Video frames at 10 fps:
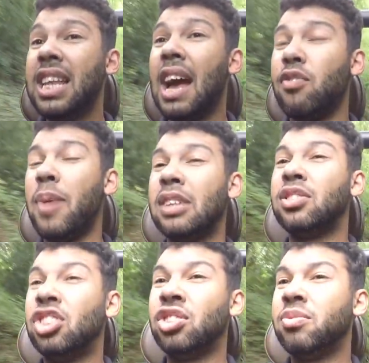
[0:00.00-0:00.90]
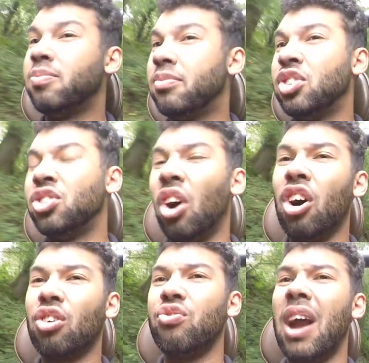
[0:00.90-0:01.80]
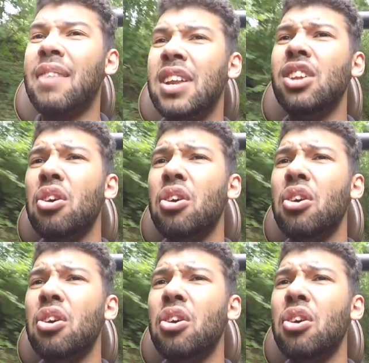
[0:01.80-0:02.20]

Have to be a stark raving